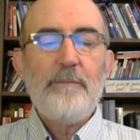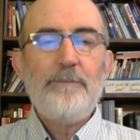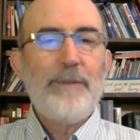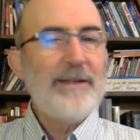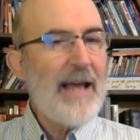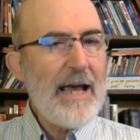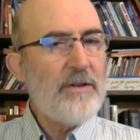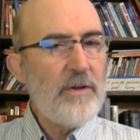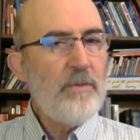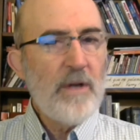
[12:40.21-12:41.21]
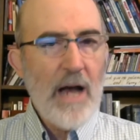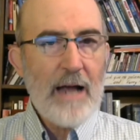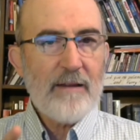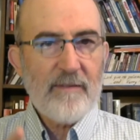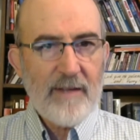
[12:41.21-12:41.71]
but they do
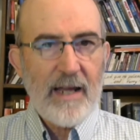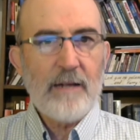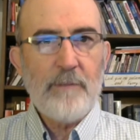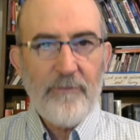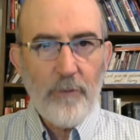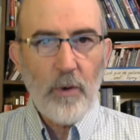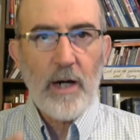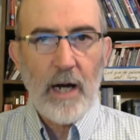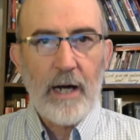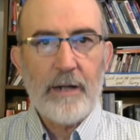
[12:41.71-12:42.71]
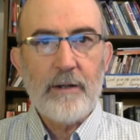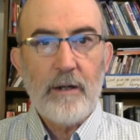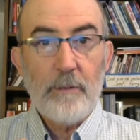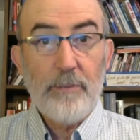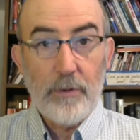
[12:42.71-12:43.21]
not stand before God
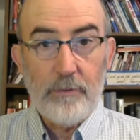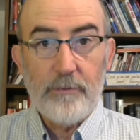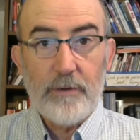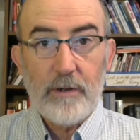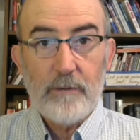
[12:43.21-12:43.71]
approved.